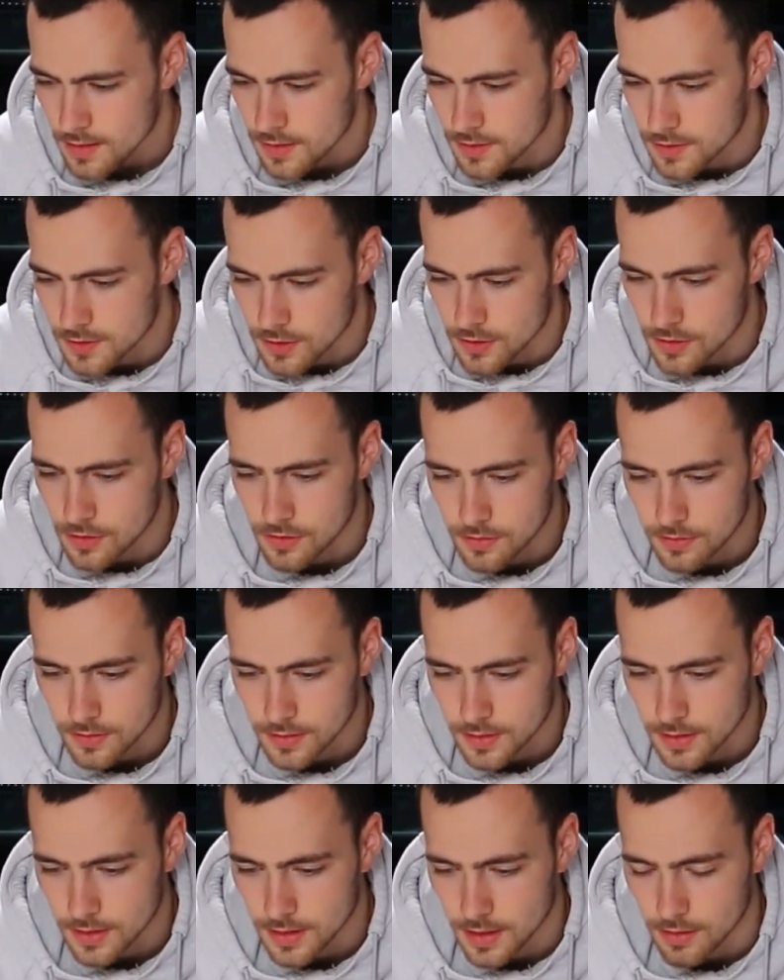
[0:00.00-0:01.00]
So
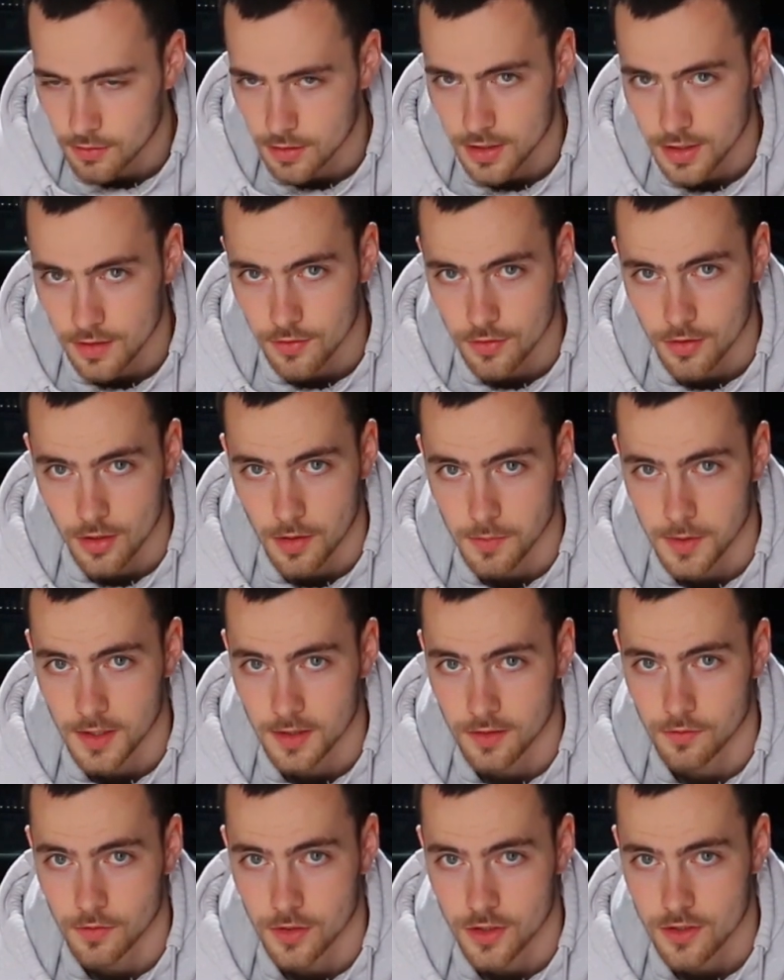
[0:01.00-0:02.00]
I want to give you an
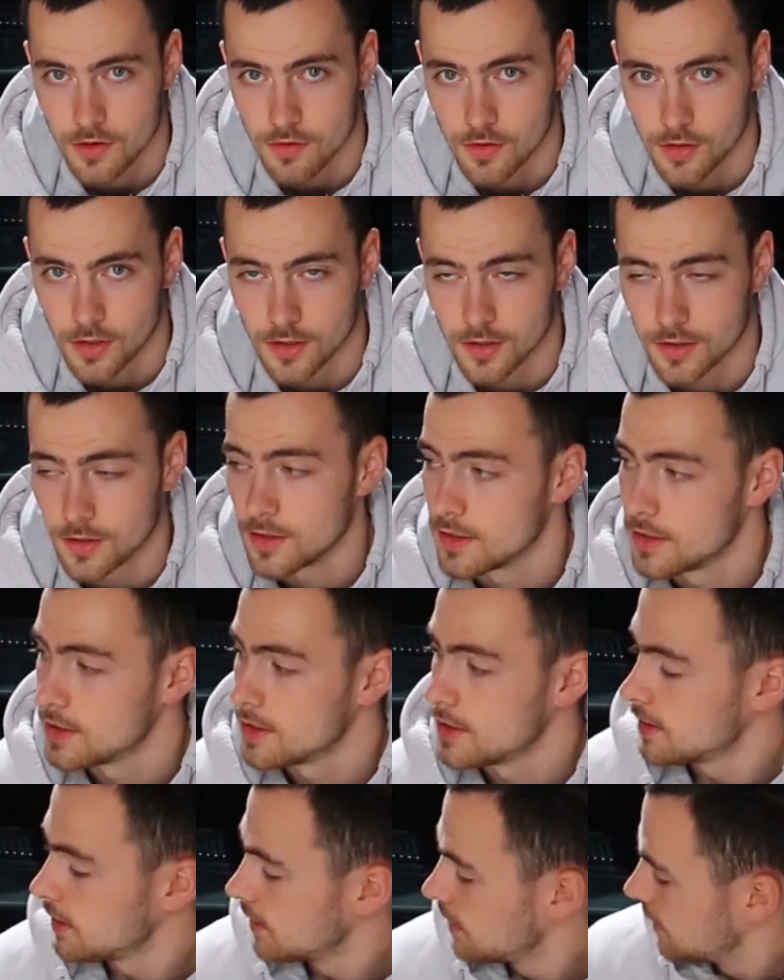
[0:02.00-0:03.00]
update on what's going on.
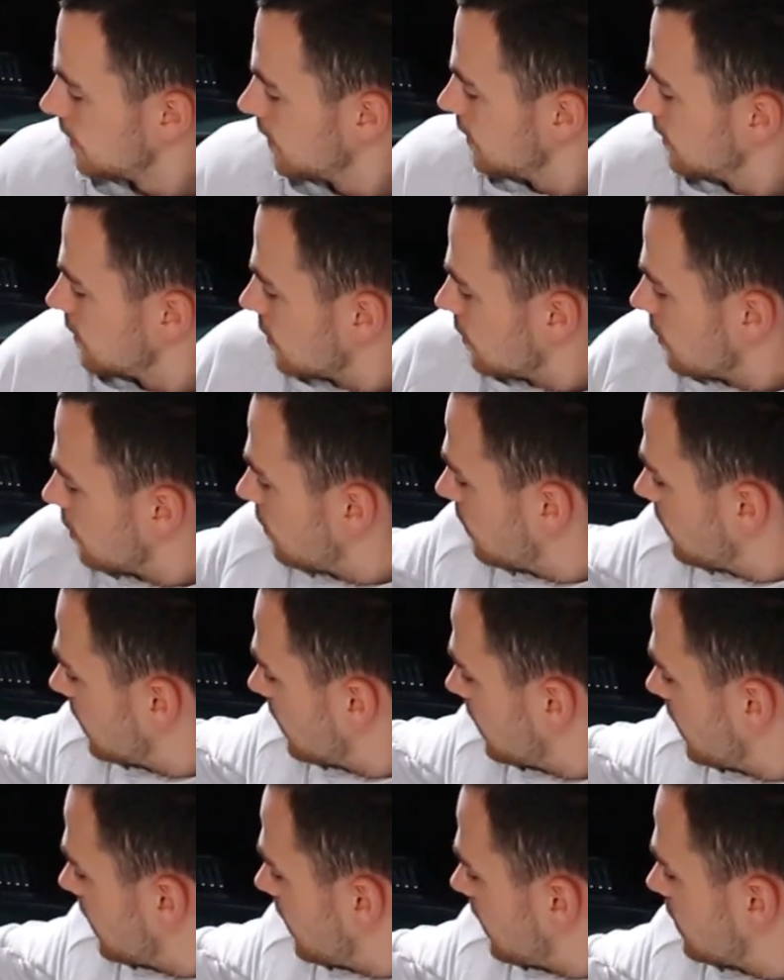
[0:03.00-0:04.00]
So
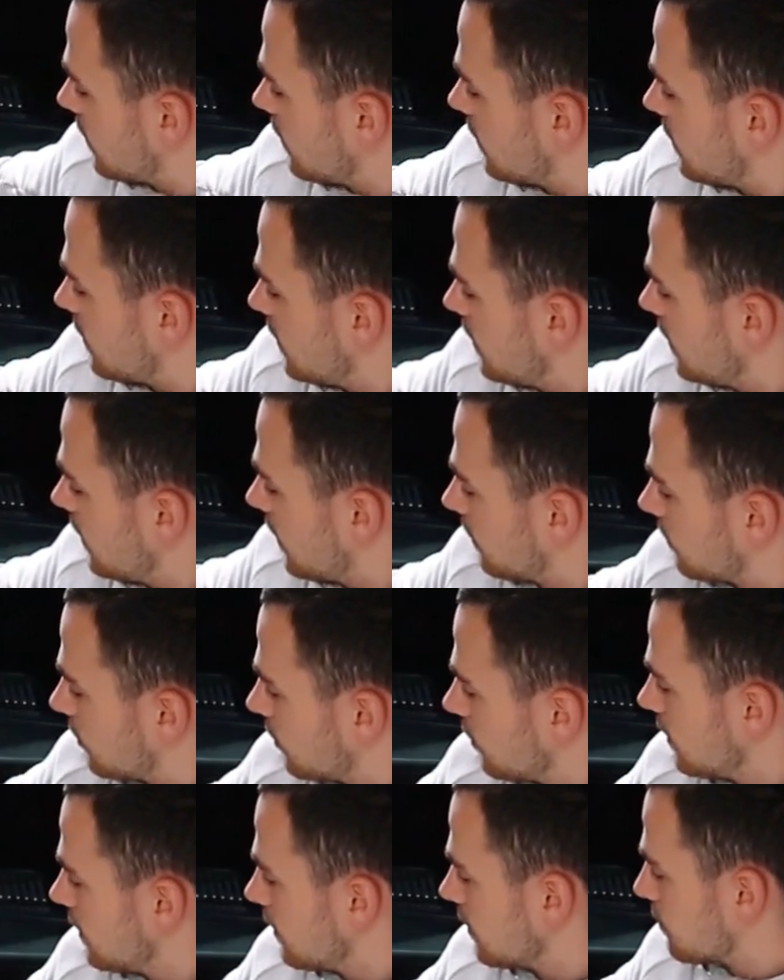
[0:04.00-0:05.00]
as you can see, I'm
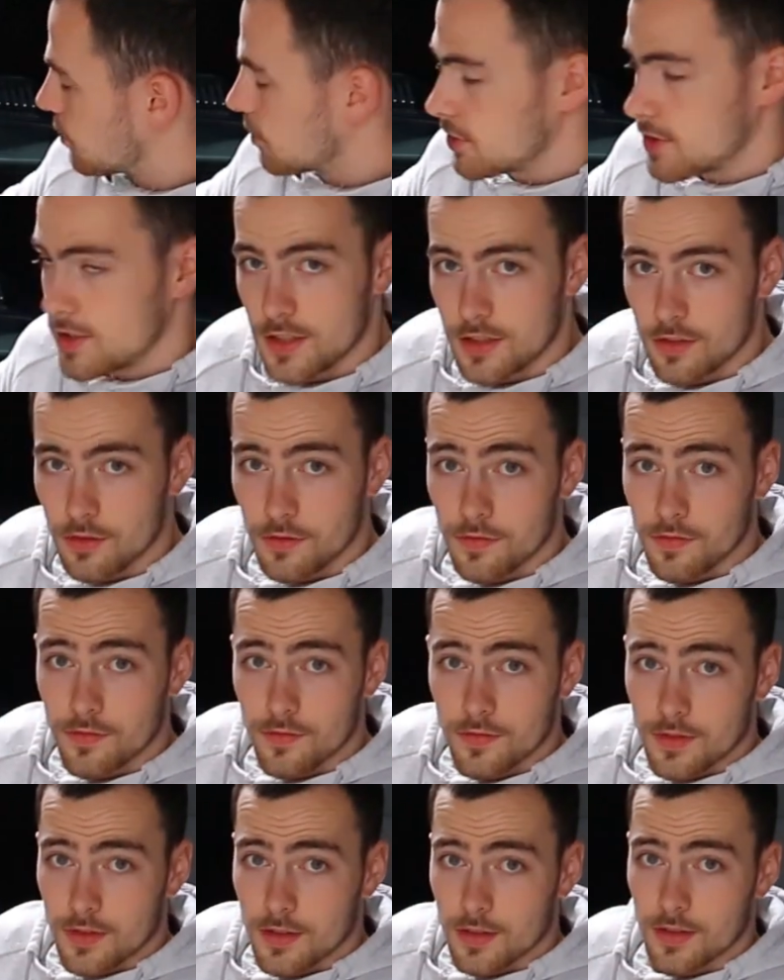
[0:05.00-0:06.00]
currently in the process of
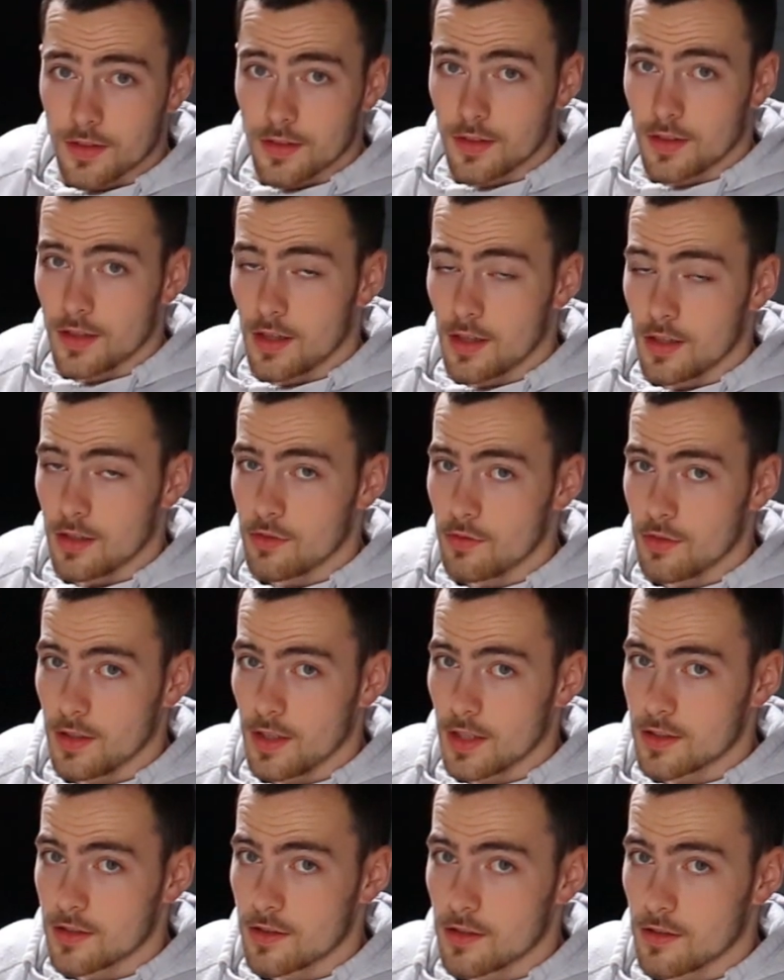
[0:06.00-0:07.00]
doing
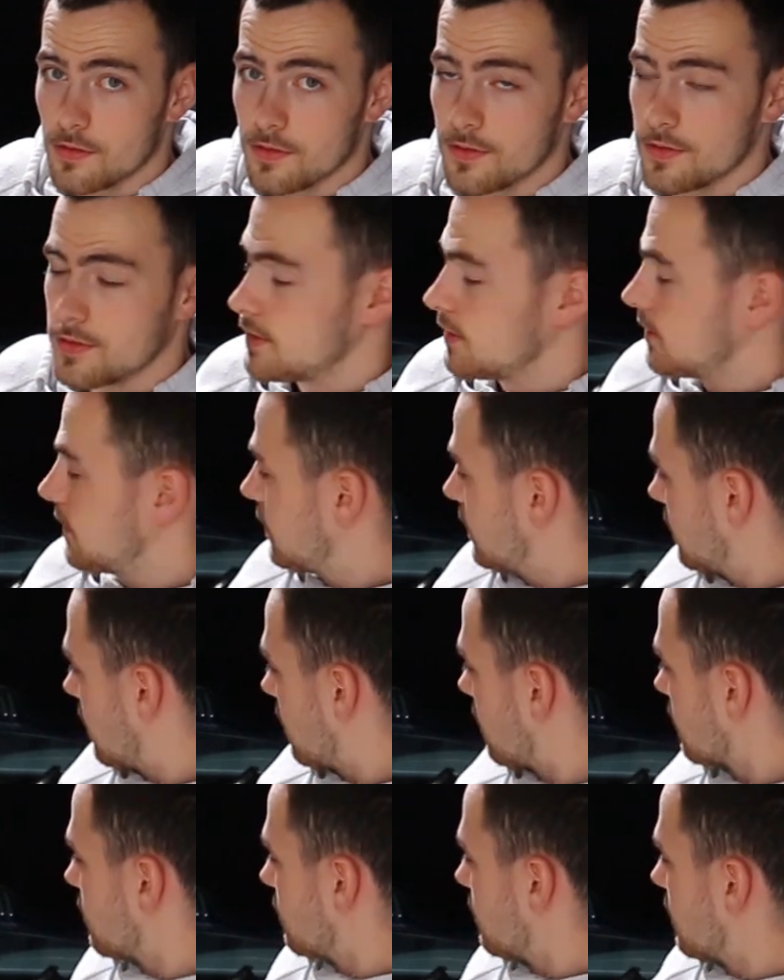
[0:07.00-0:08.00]
that stuff.
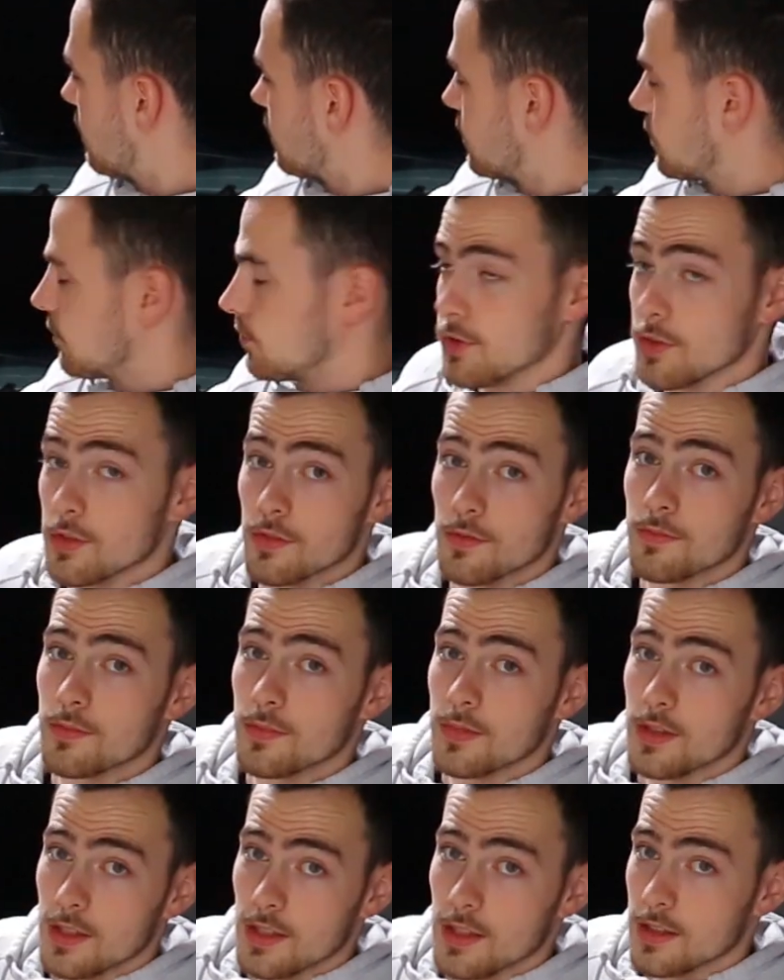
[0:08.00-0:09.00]
Also there was oil
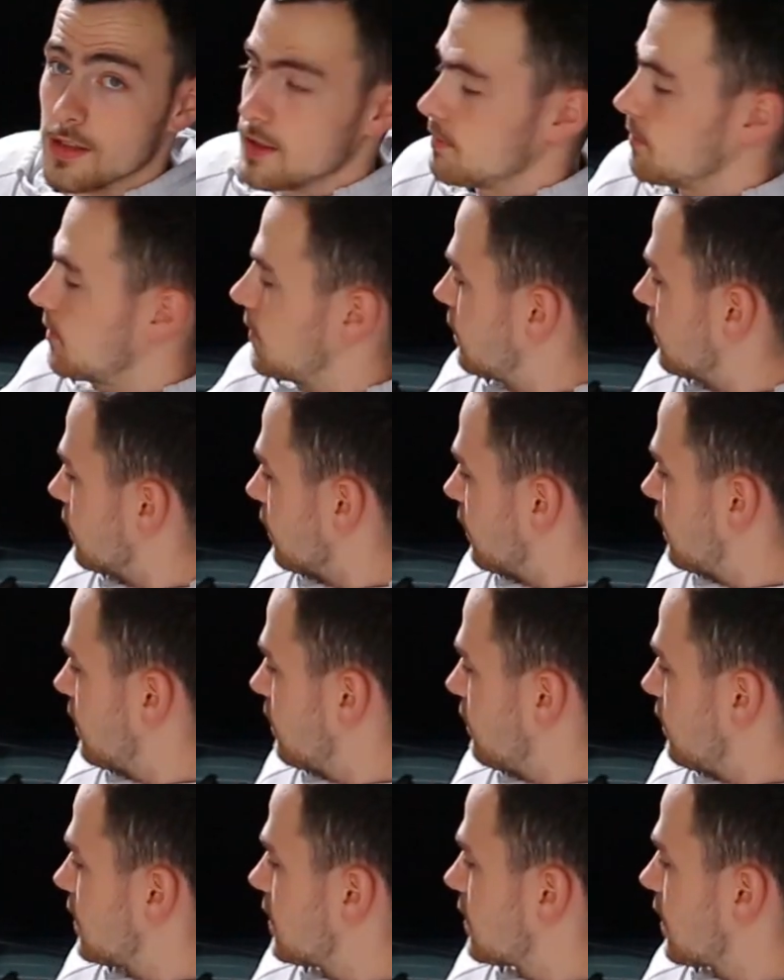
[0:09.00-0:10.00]
in the intake manifold,
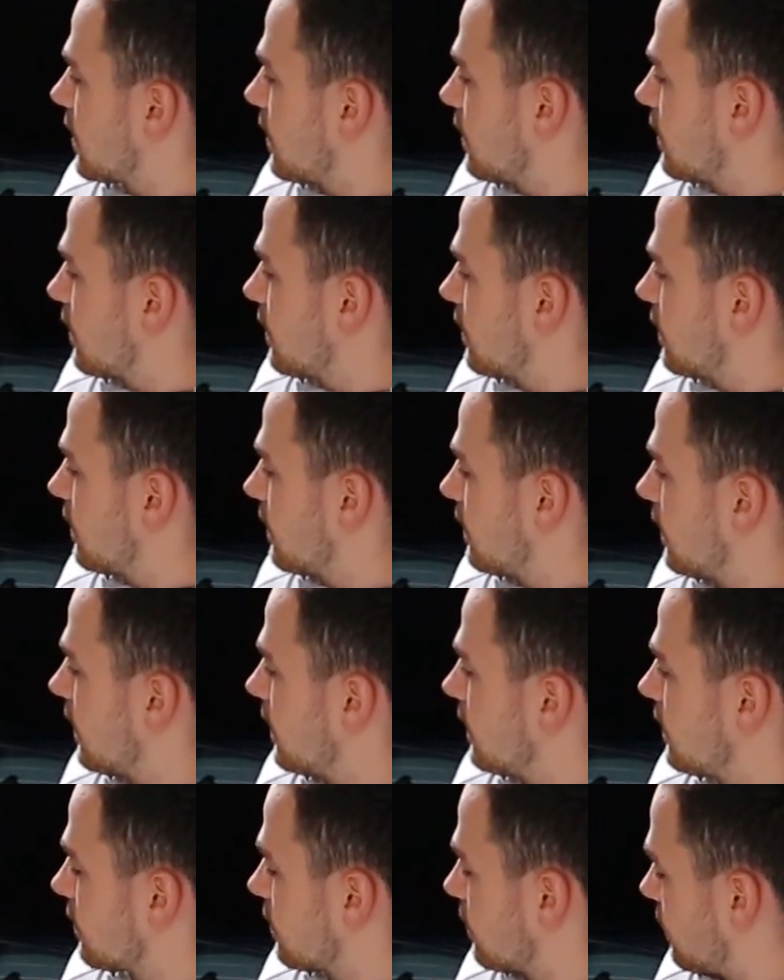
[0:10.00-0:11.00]
which I
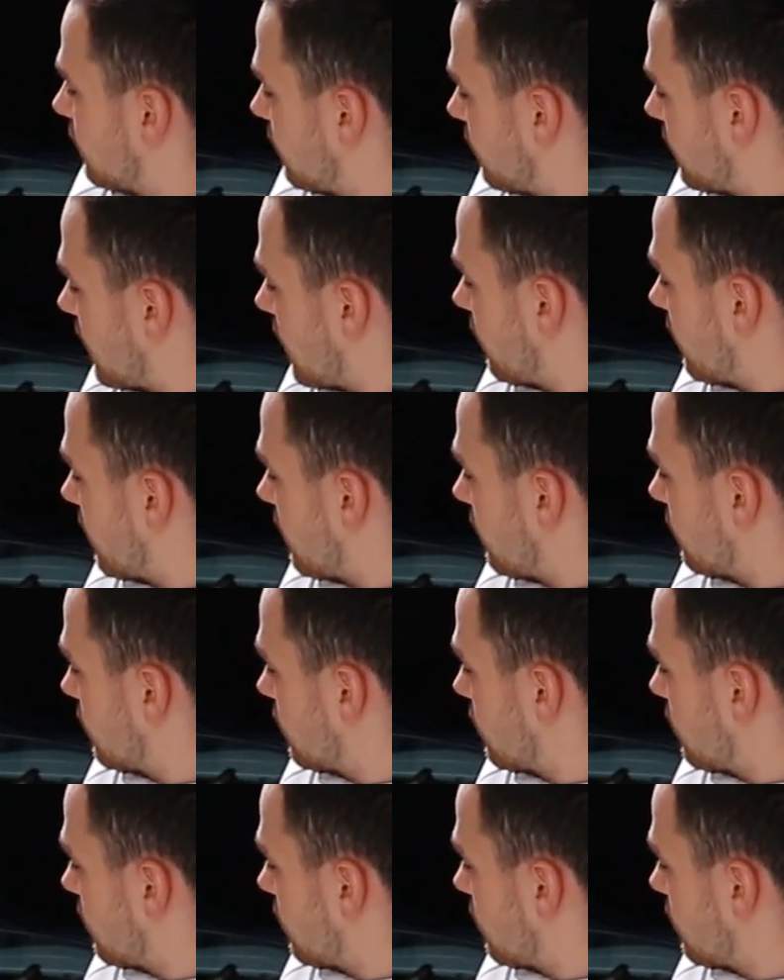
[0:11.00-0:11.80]
later found out.